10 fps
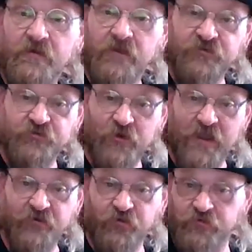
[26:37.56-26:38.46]

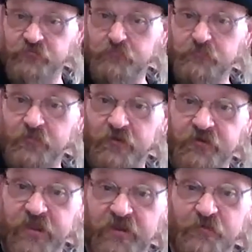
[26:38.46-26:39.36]
extraction,
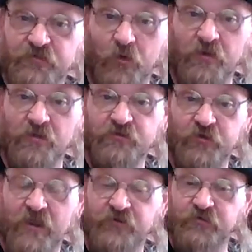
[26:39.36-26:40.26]
cannabis oil
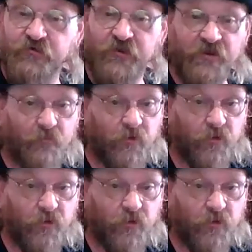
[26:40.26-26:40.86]
extraction and edible